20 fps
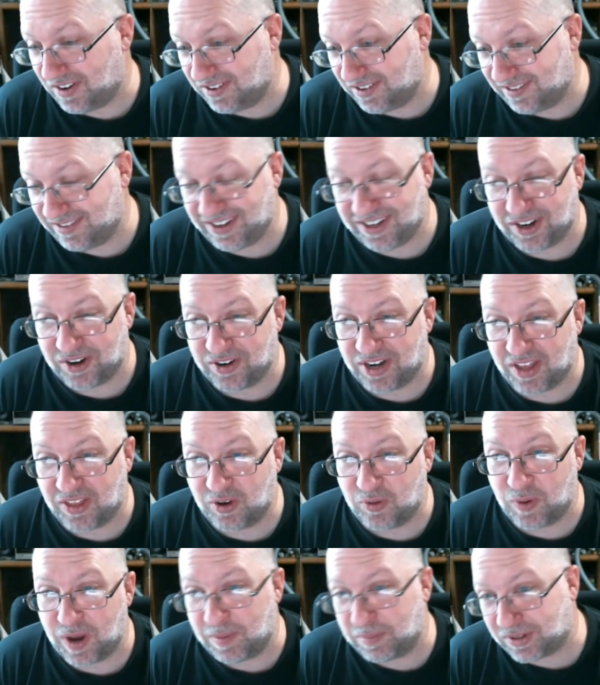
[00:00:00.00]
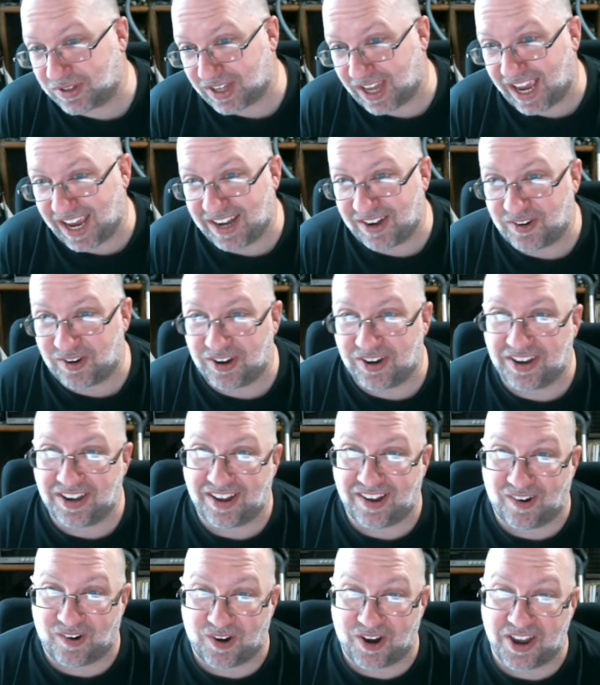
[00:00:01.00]
another website
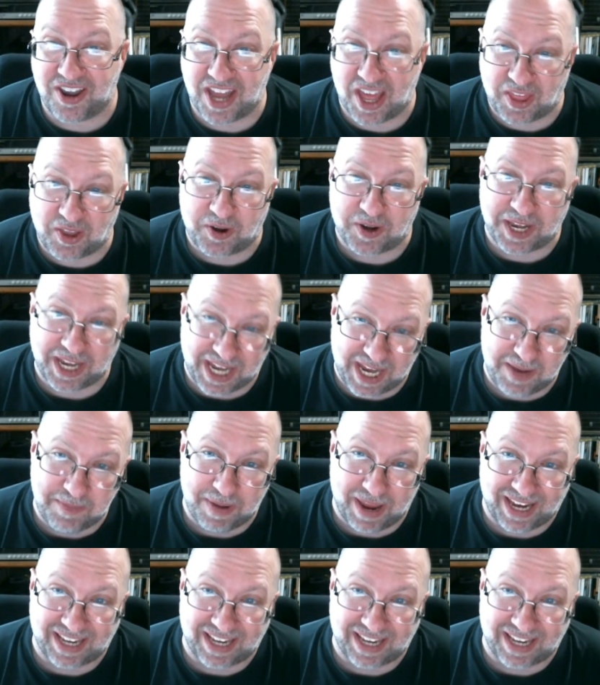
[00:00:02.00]
or another eBay